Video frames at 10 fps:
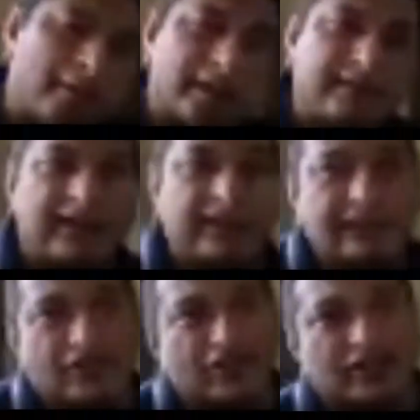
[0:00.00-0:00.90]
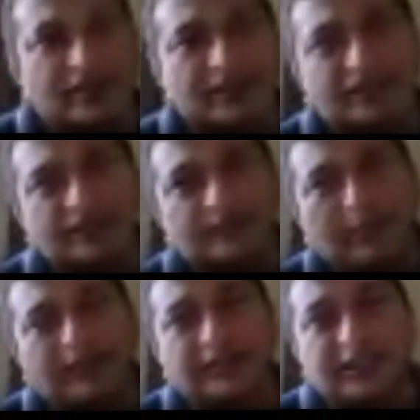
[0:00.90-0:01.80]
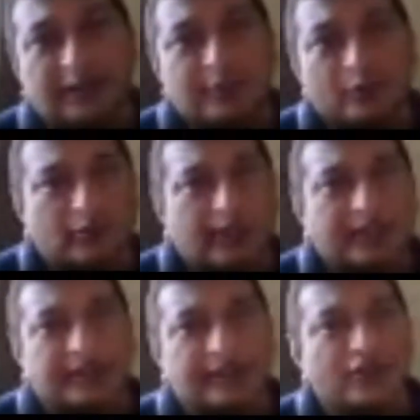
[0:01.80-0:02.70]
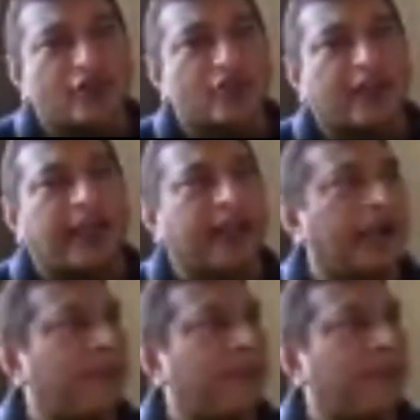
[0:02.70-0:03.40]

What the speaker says: make that decisions, by the time you take the decision and